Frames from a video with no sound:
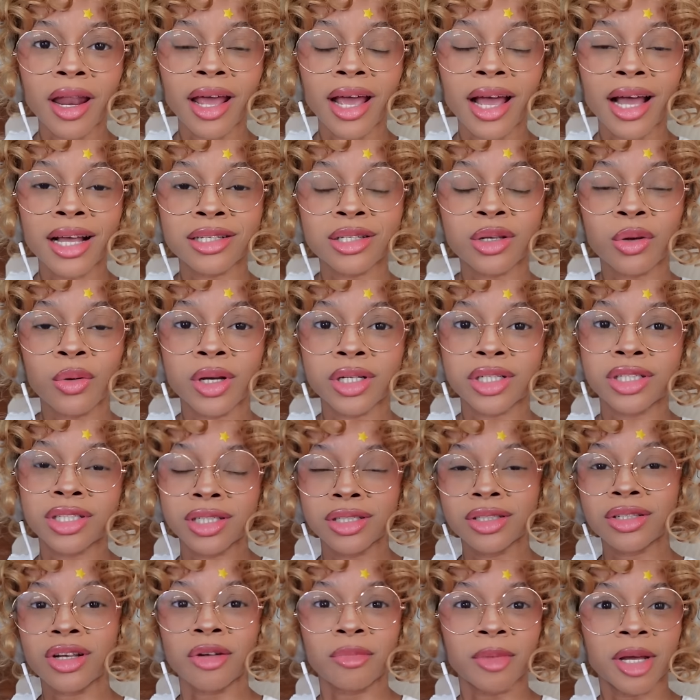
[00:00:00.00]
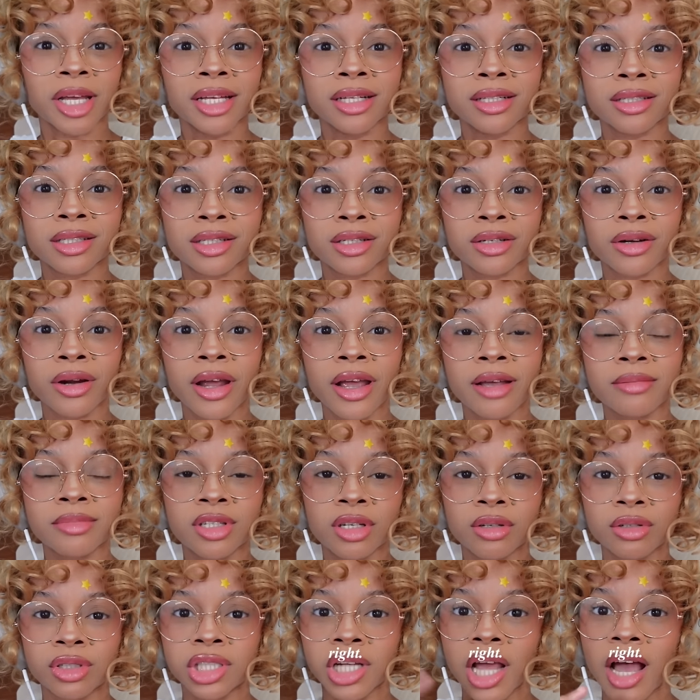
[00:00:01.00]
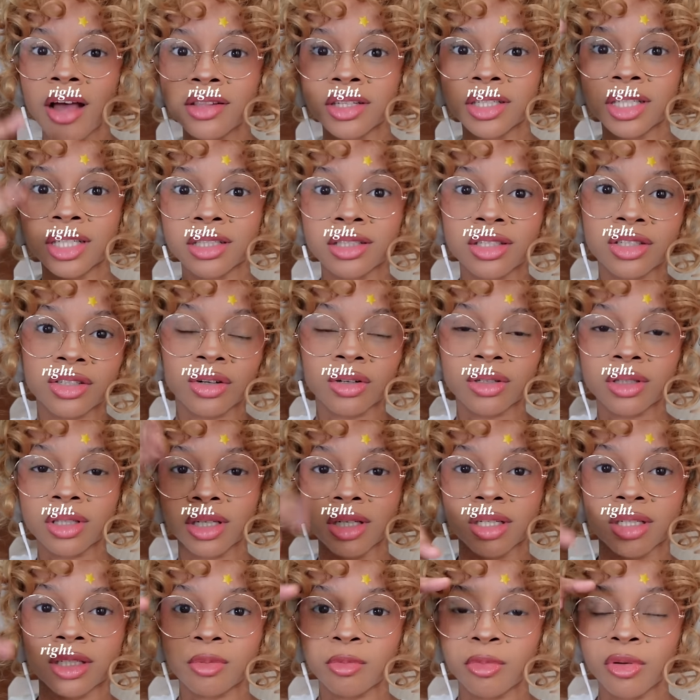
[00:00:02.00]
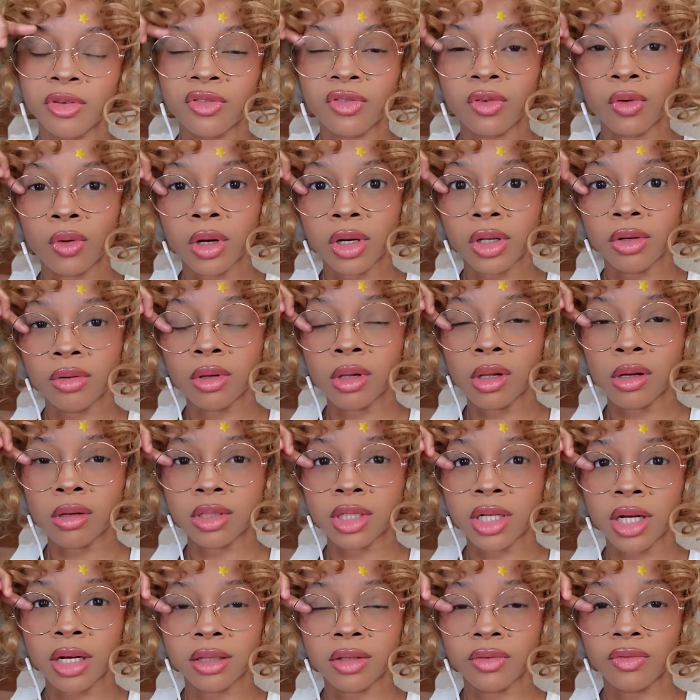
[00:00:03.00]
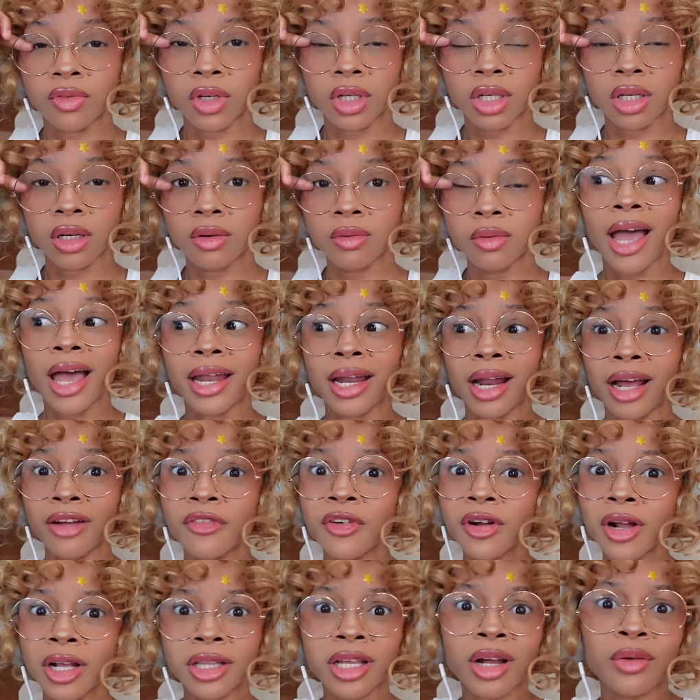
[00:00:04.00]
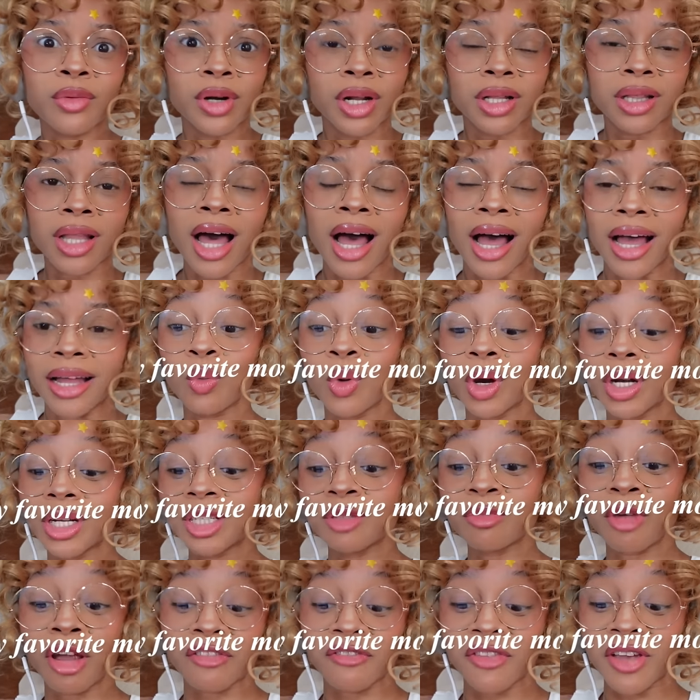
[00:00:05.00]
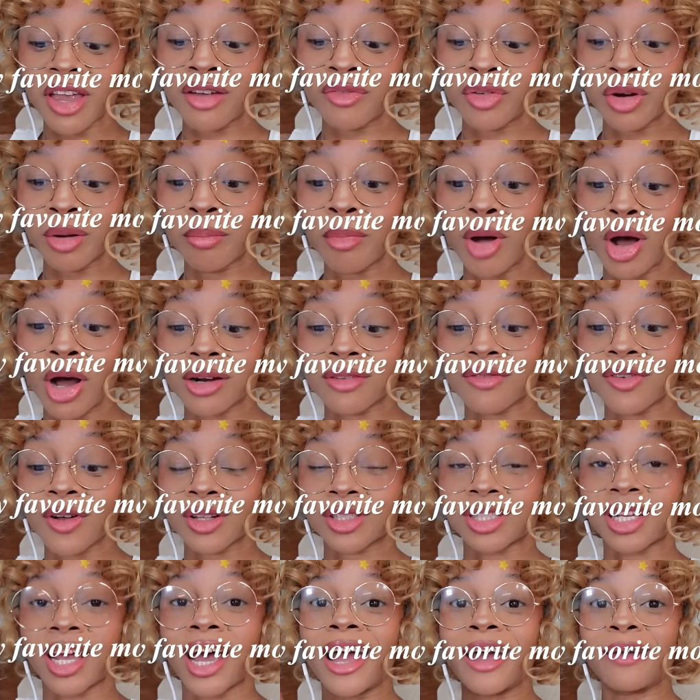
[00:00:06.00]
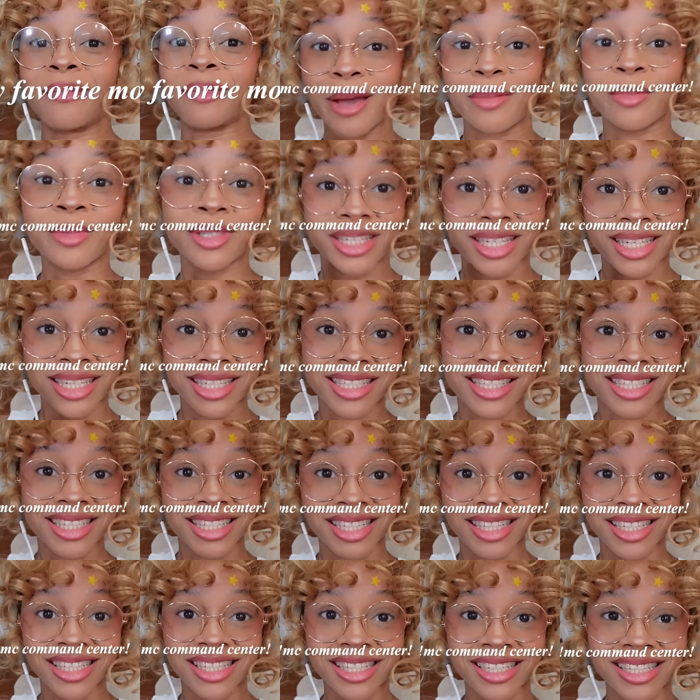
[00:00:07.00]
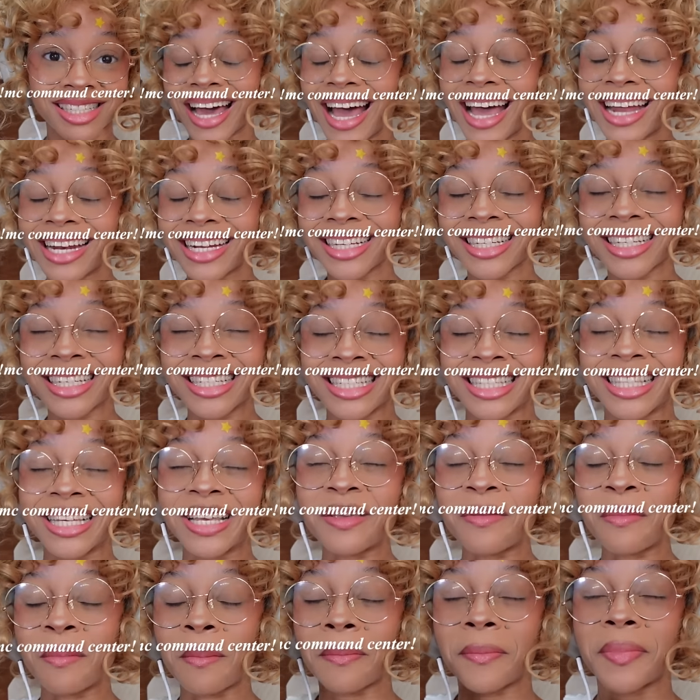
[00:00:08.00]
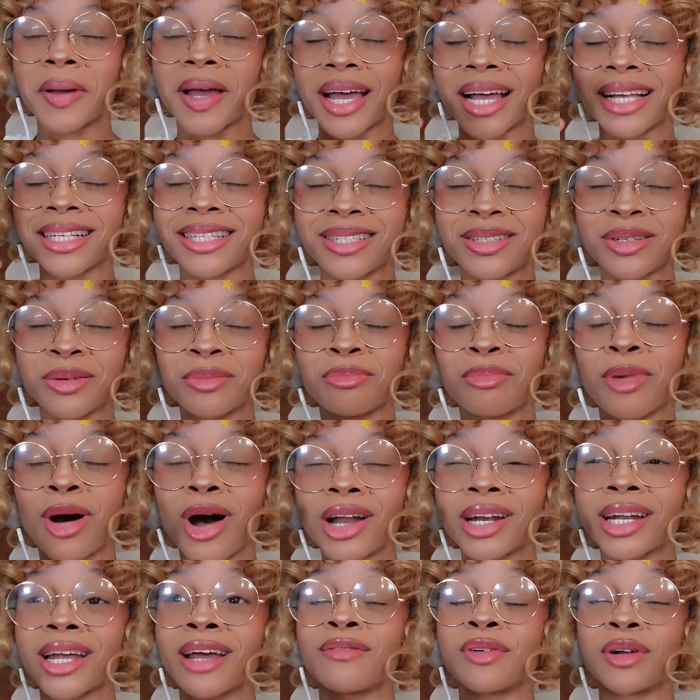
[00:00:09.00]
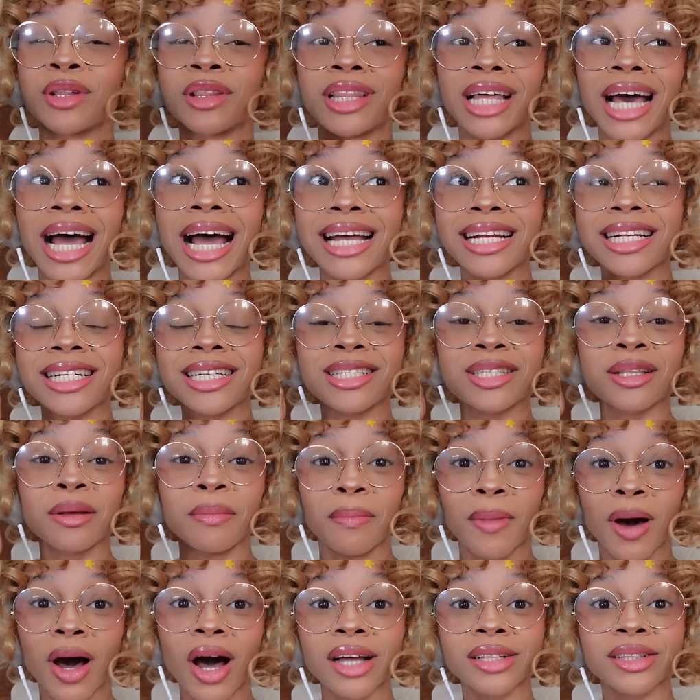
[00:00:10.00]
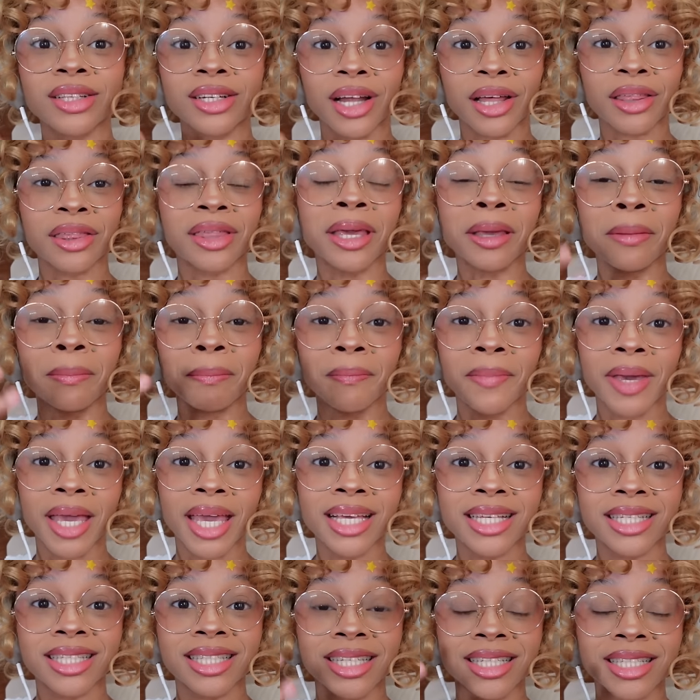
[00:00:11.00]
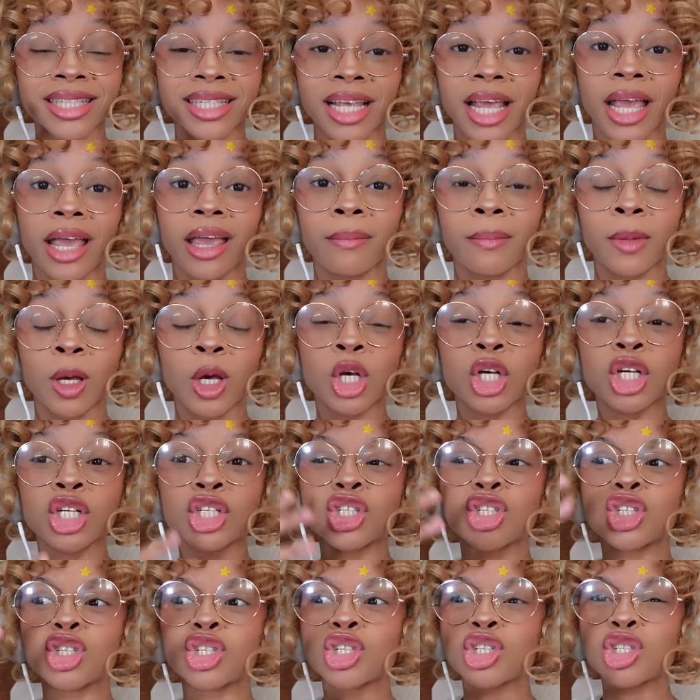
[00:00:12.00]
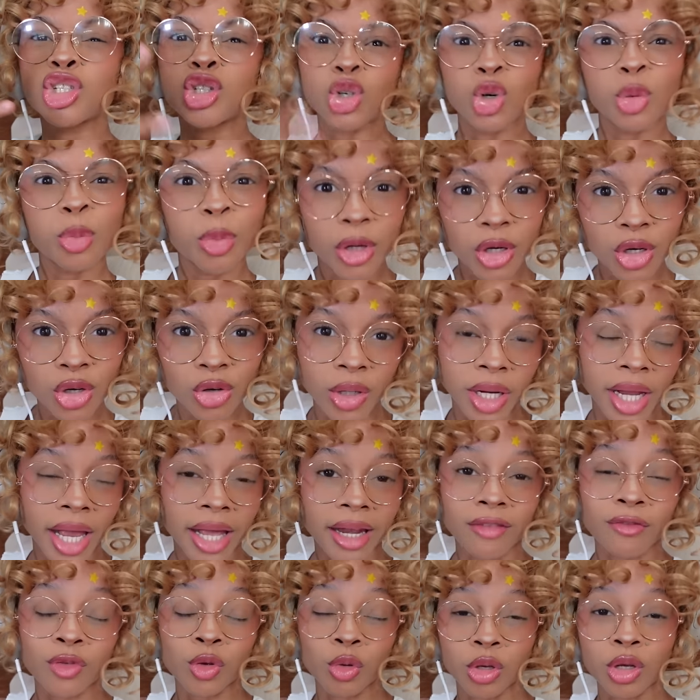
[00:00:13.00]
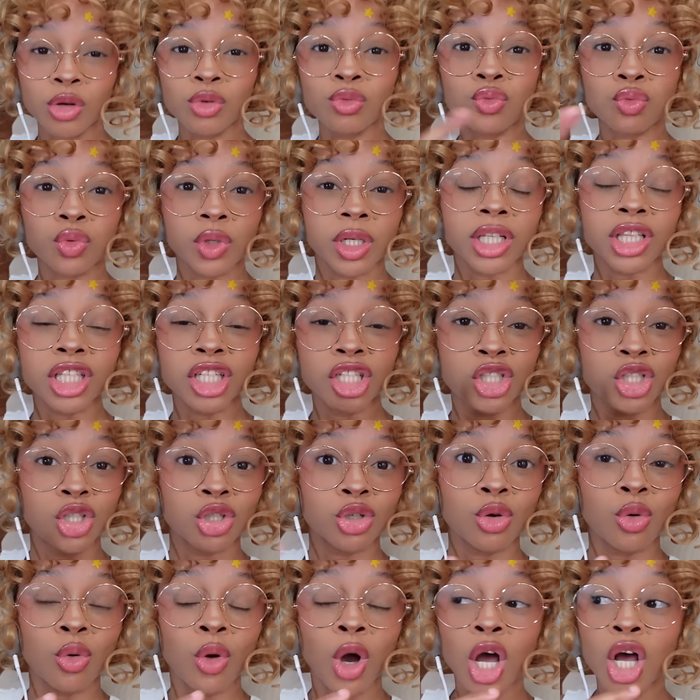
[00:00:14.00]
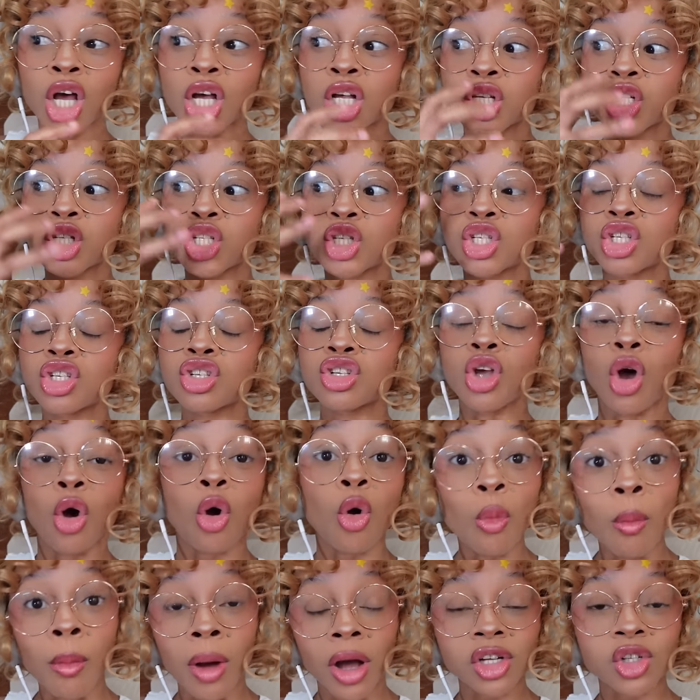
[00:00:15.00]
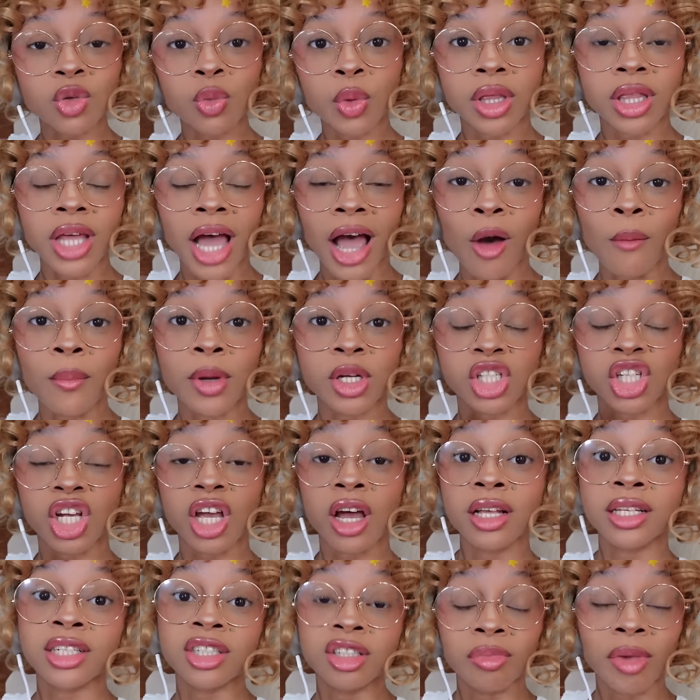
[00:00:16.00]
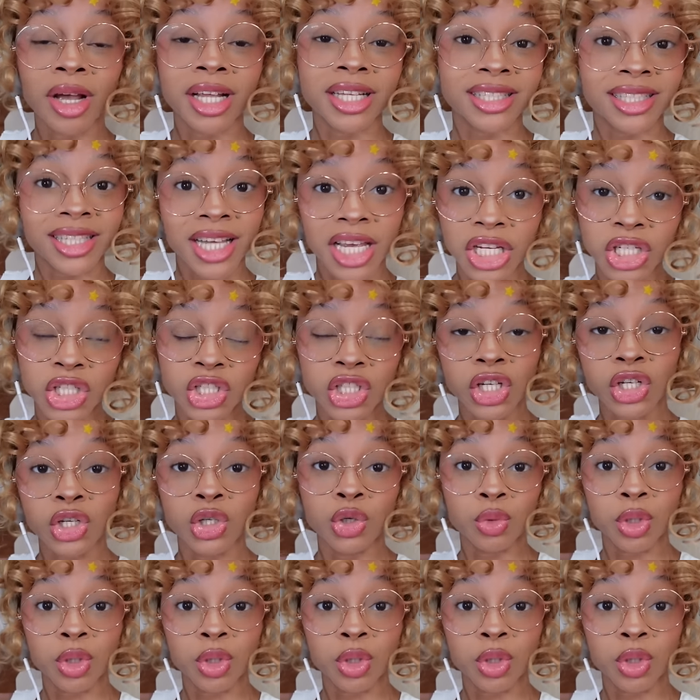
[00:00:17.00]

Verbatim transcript: I asked questions on my Instagram, so shall insert this before you closed out the video. And I forgot there were a lot. What is my favorite mod of all time? MCC. That is the best mod ever. That is the mod that I think makes this game super creative. You can really do so much with how much customization